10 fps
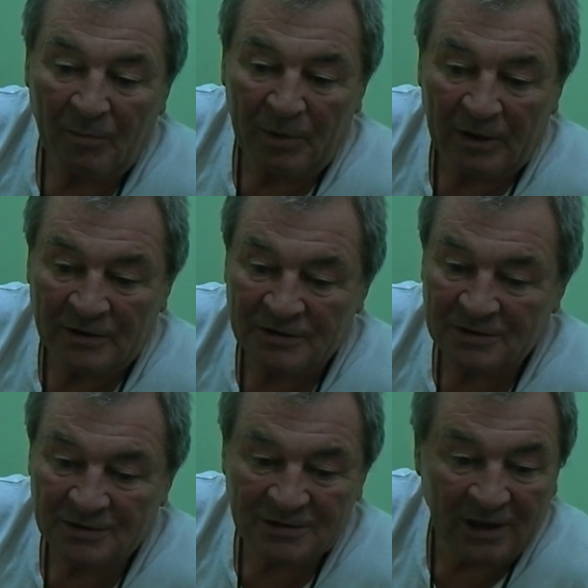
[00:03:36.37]
because
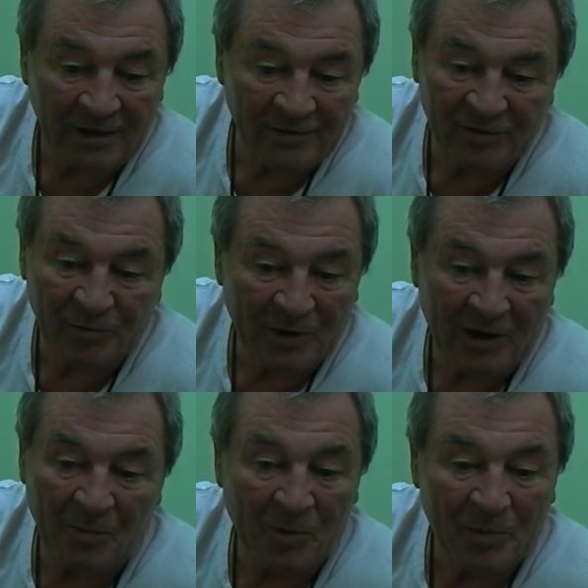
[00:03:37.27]
science has
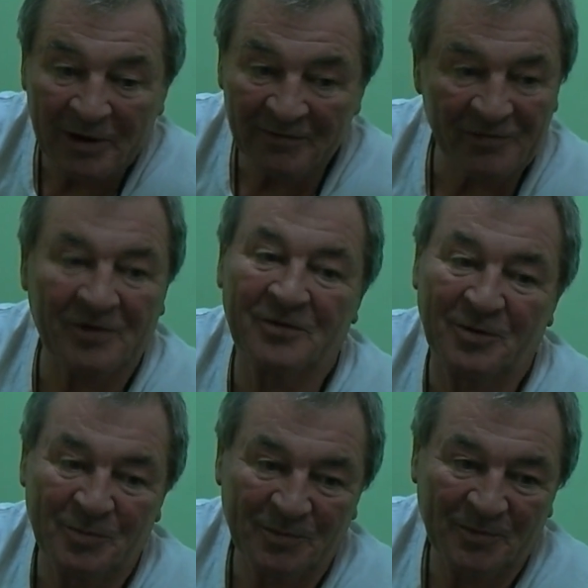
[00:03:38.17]
become a belief
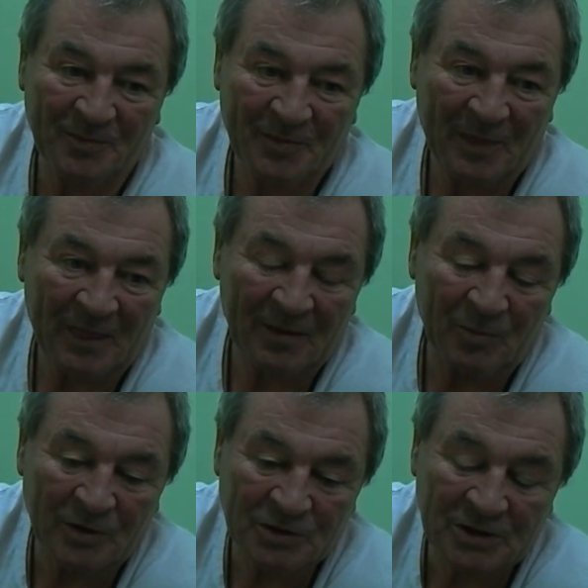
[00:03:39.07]
system,
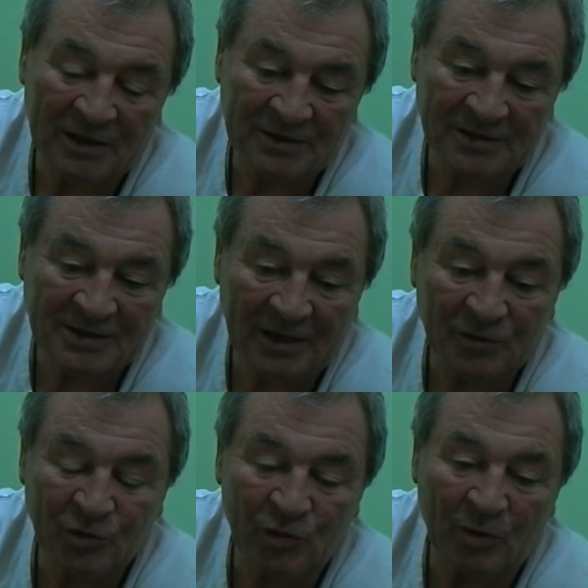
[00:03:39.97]
most scientists now
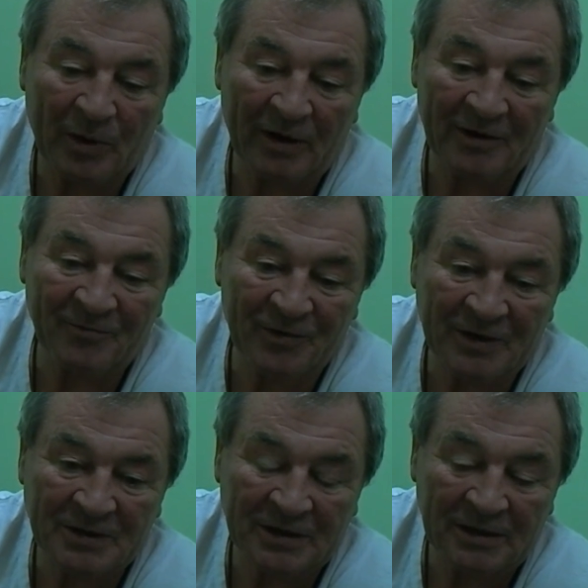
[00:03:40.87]
talk about
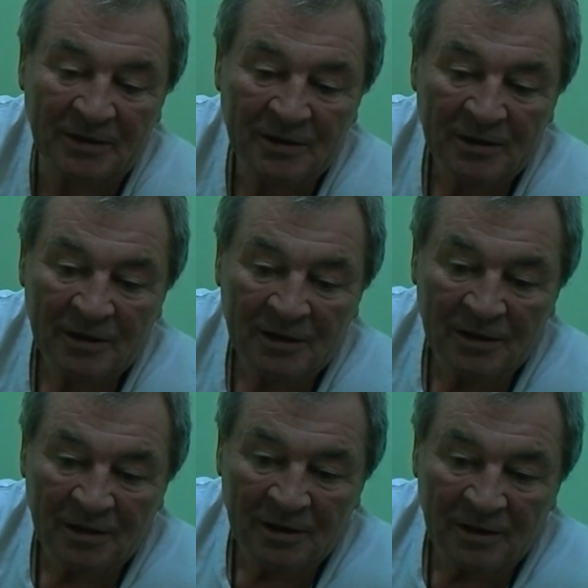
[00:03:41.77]
infinity
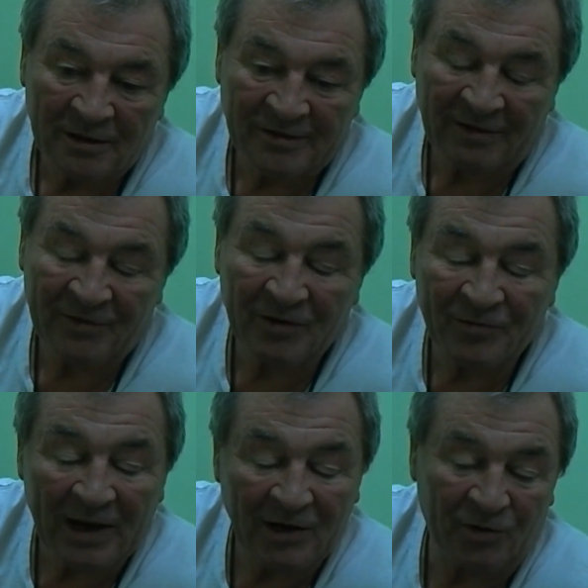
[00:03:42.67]
as having a
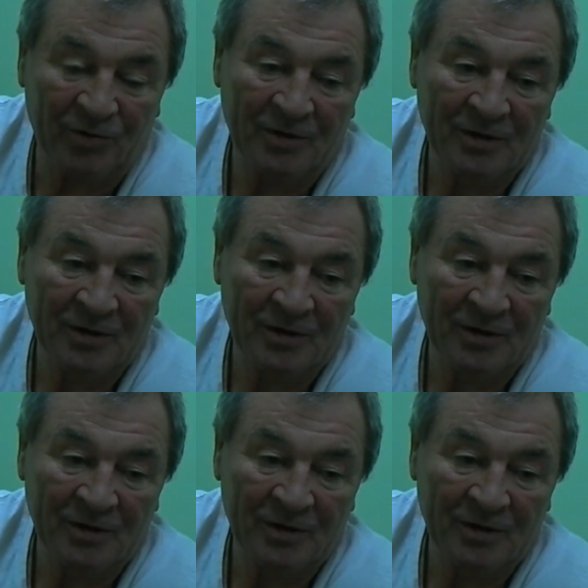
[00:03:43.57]
value.